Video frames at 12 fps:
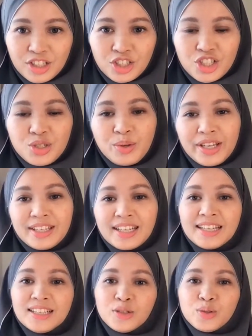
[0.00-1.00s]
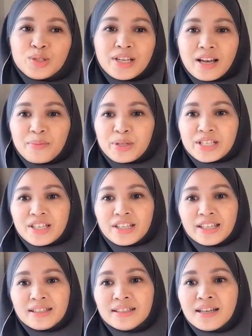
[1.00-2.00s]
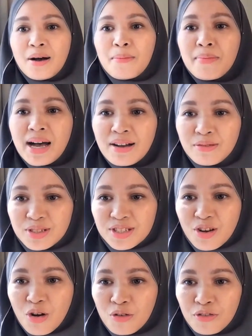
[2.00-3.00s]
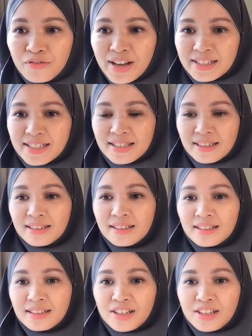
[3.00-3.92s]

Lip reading: To include a particular amount or factor